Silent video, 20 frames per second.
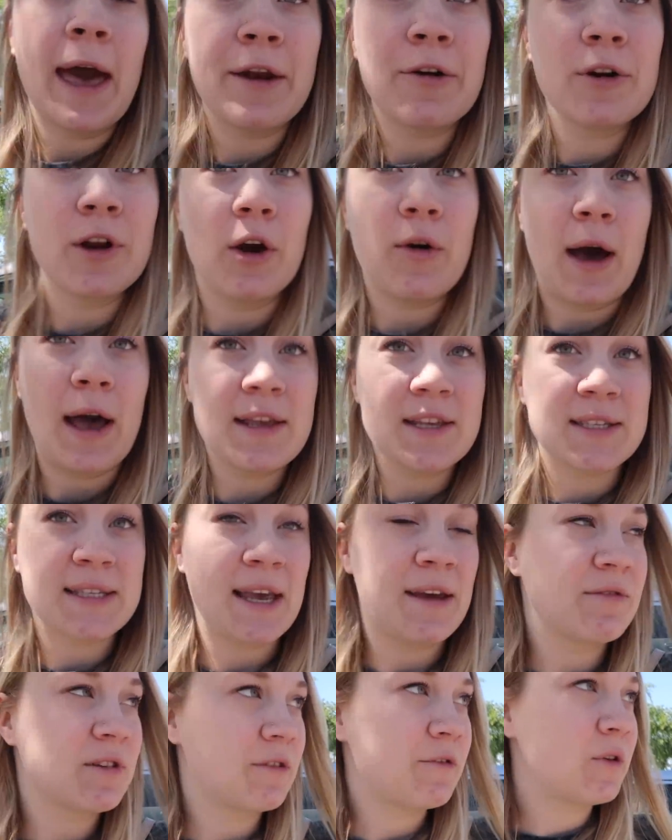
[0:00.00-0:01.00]
I don't know. I
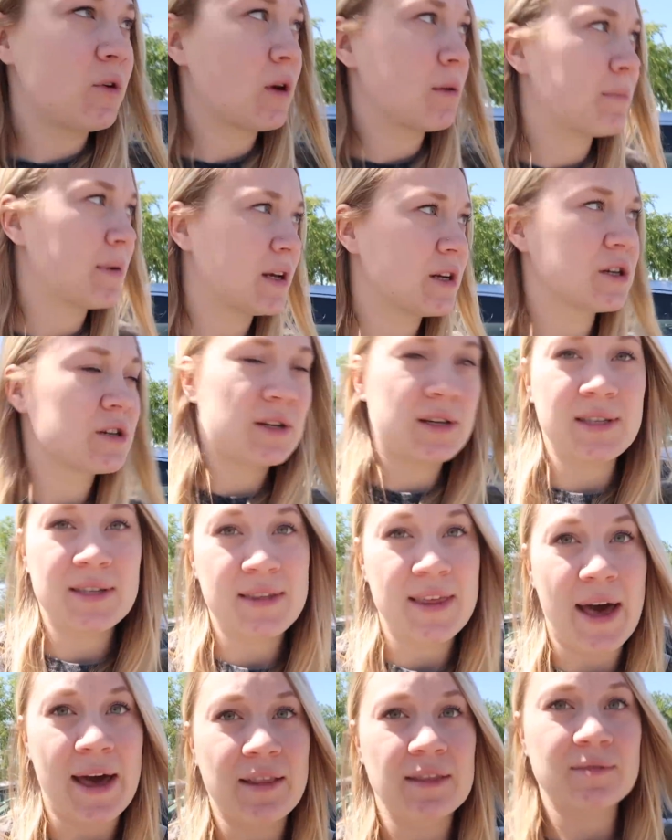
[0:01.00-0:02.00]
saved a few on
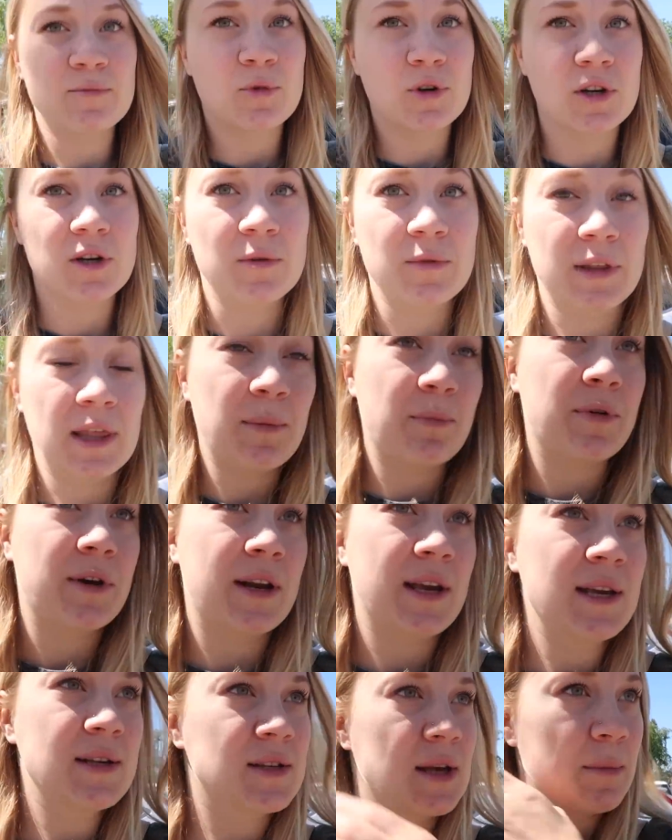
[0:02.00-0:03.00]
Pinterest that were really pretty
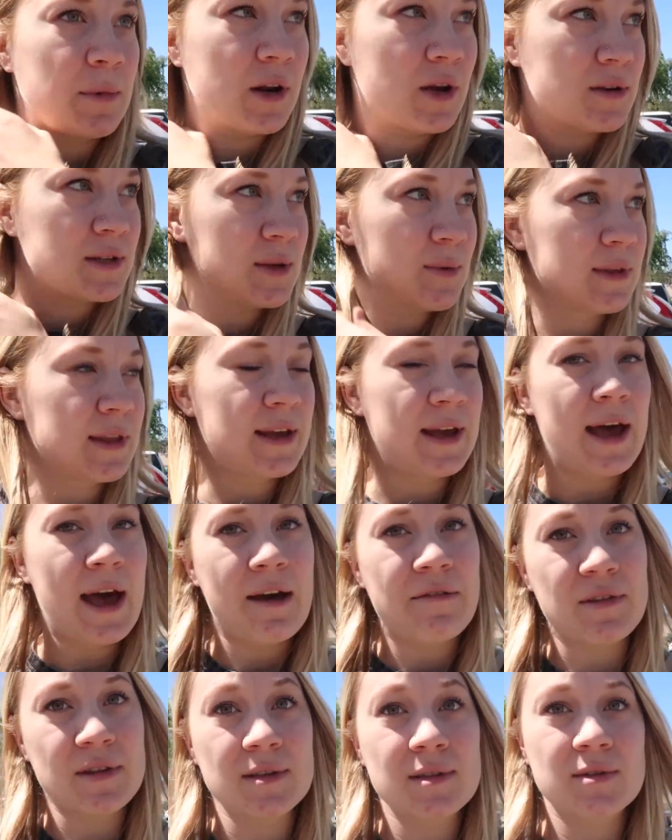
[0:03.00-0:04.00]
pretty. So I'm gonna go see what they
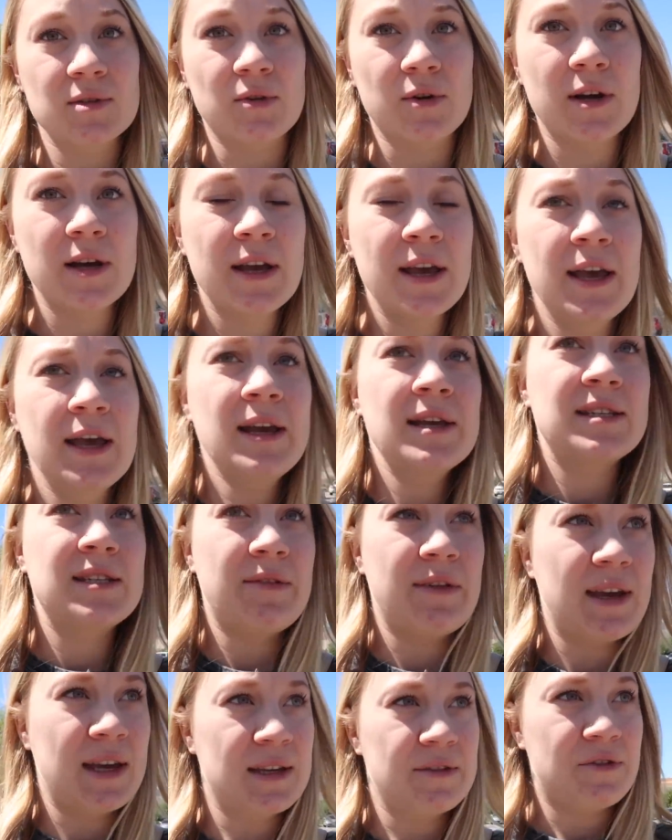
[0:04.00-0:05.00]
have in store,
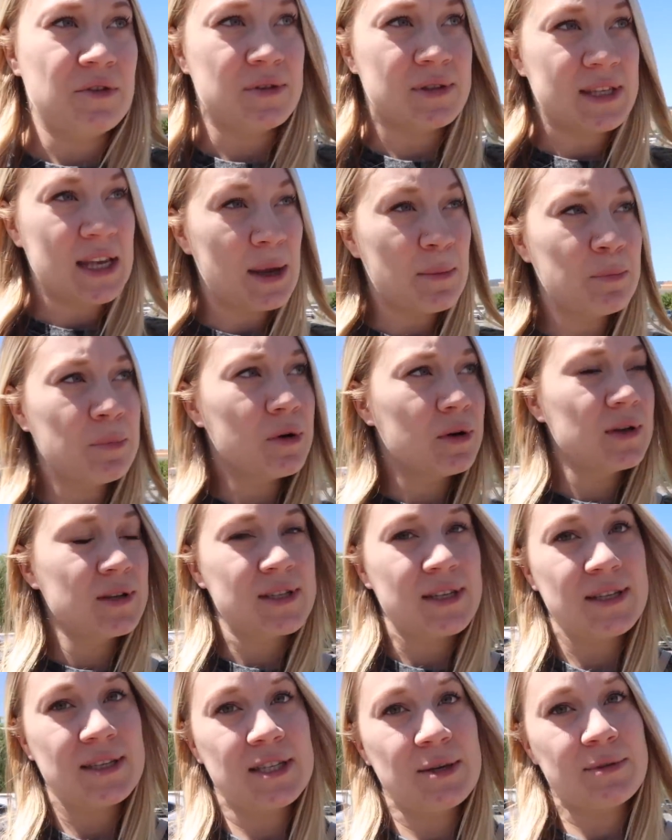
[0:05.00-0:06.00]
see if I can get a few
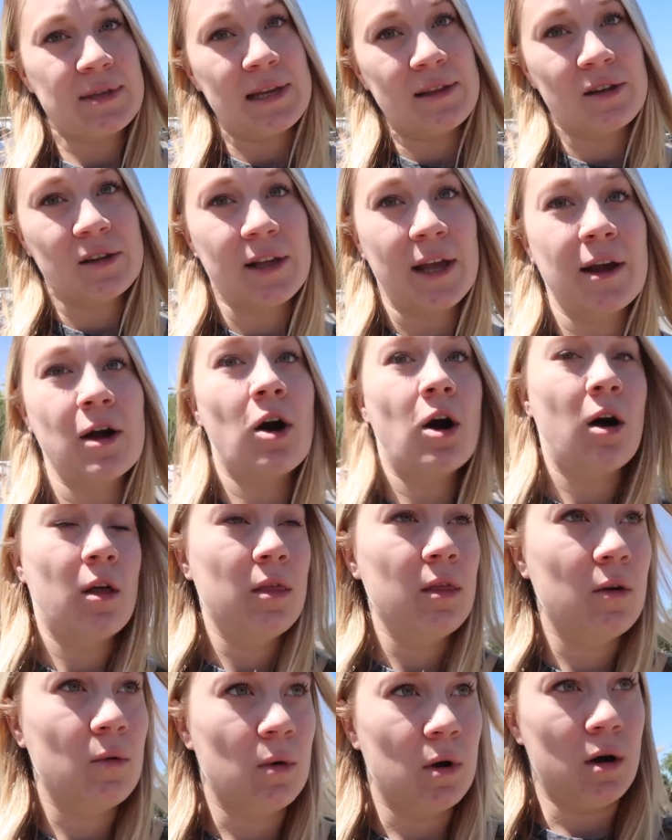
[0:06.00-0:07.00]
samples and see what they look like
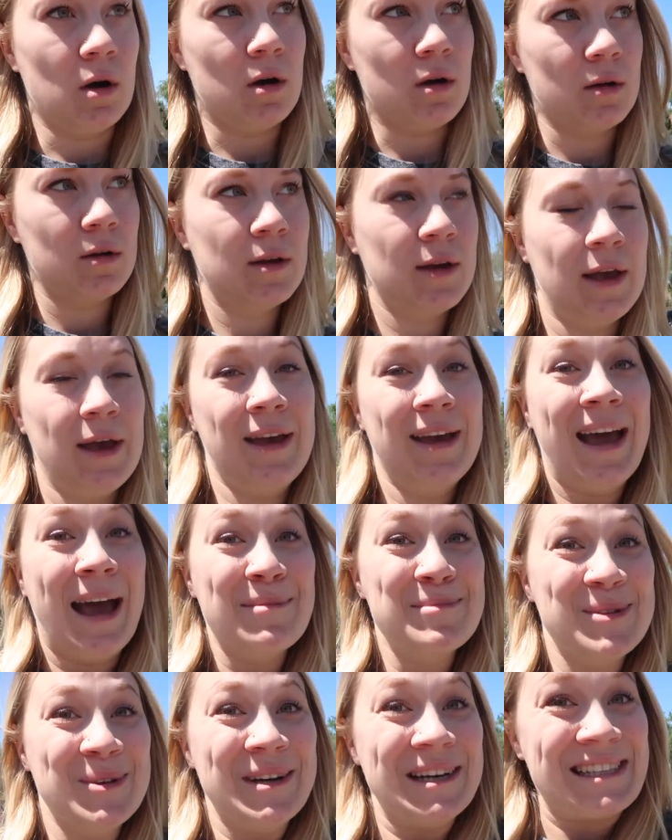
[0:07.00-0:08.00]
on the wall.
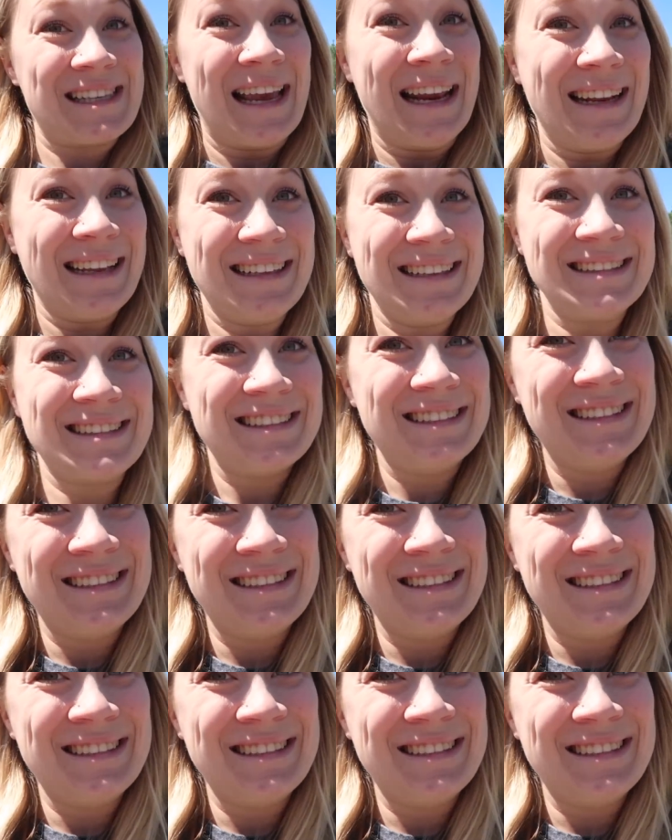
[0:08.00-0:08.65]
I'm so excited.